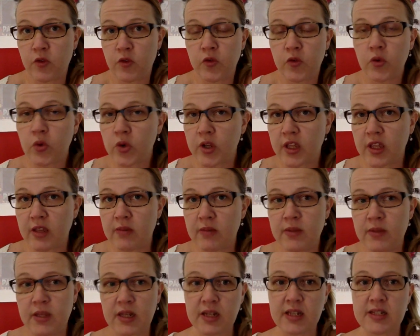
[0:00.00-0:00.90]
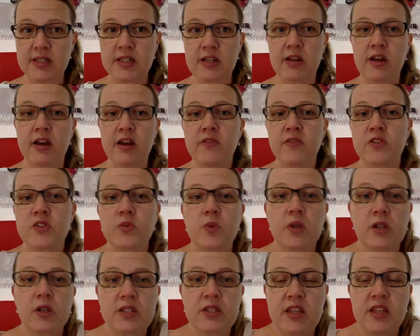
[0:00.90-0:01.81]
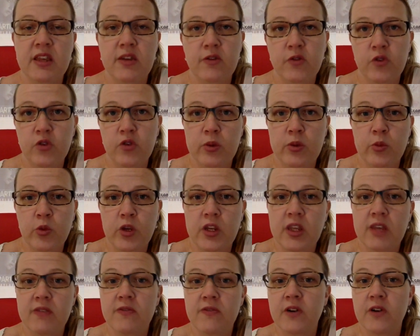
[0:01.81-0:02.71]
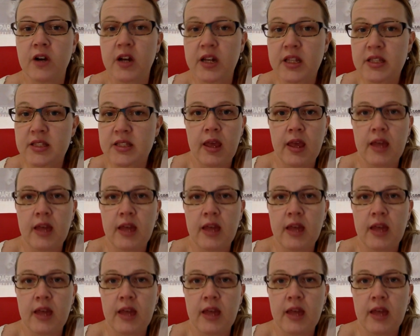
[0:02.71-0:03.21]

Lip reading: for him in his life as well as there for him when he fights.